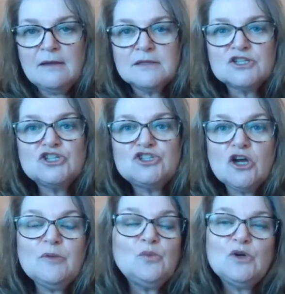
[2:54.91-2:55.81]
To
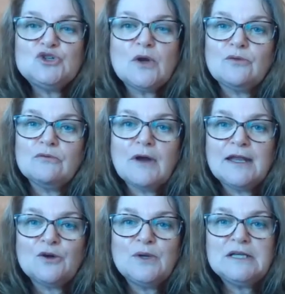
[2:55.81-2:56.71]
determine which way we write
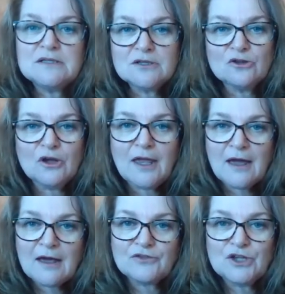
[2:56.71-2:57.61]
it, we need to look
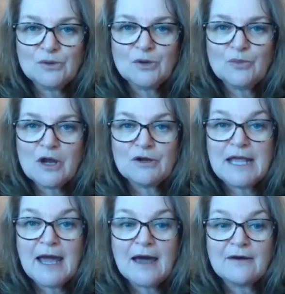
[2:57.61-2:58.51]
at the unit we already
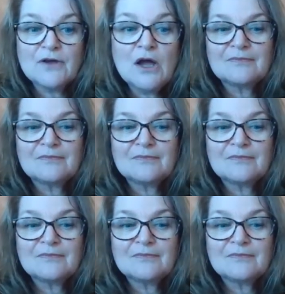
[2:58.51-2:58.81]
have.